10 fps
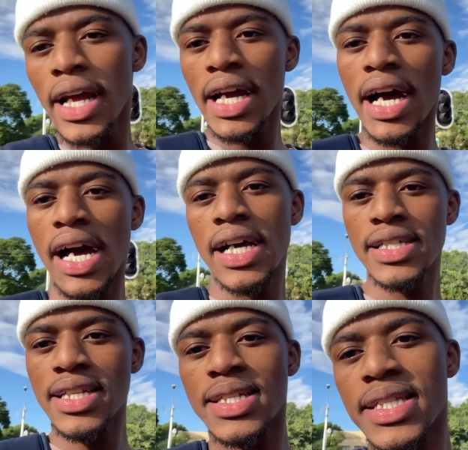Hi guys,
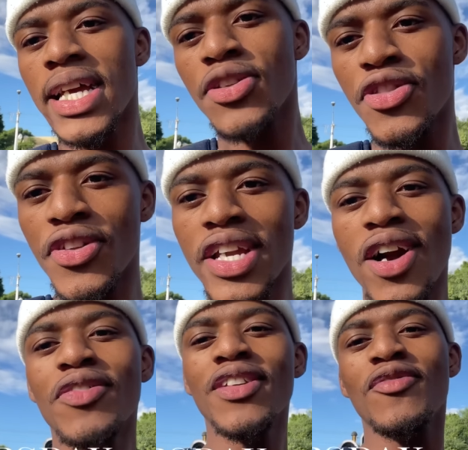it's day 3
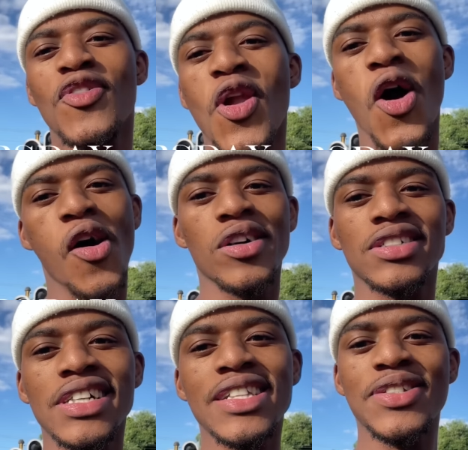of the vlog,
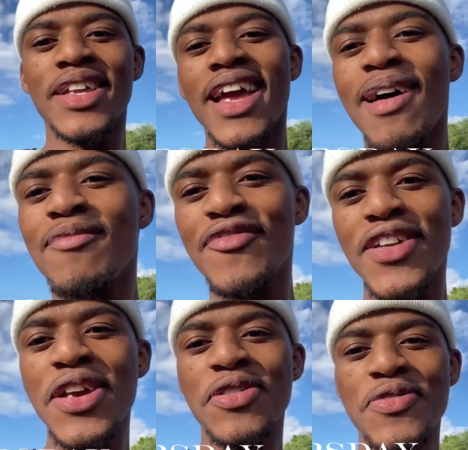and today I'm
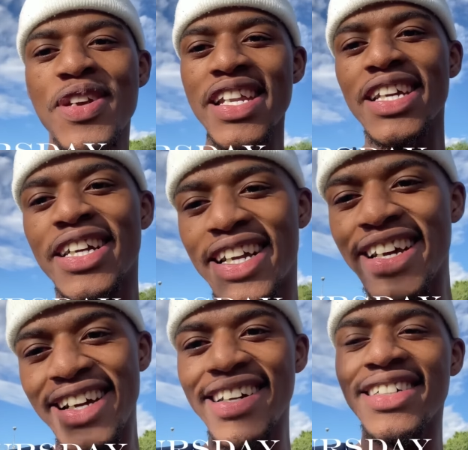feeling really
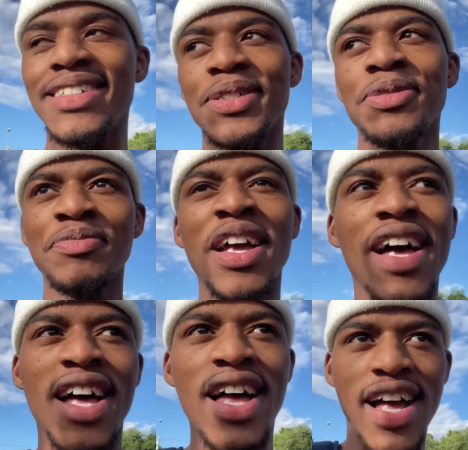good.
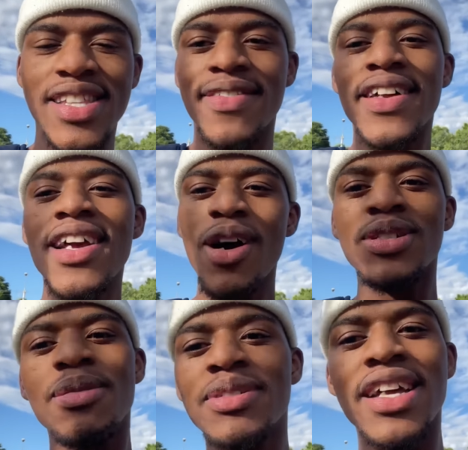It's funny how
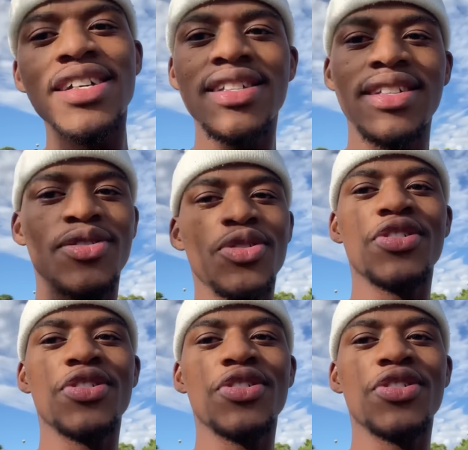some days you